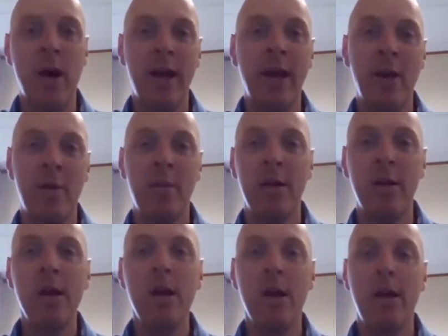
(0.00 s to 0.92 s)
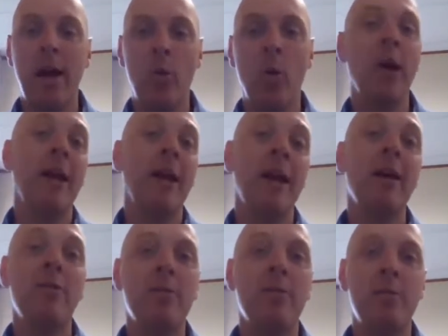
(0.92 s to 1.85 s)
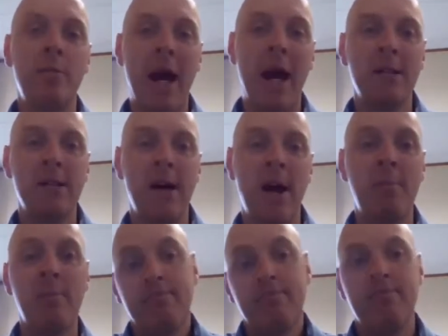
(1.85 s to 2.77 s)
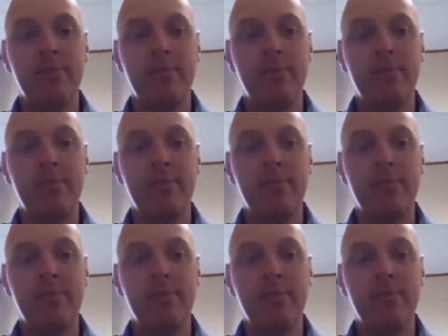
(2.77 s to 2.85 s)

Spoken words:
why they come and want to give back time.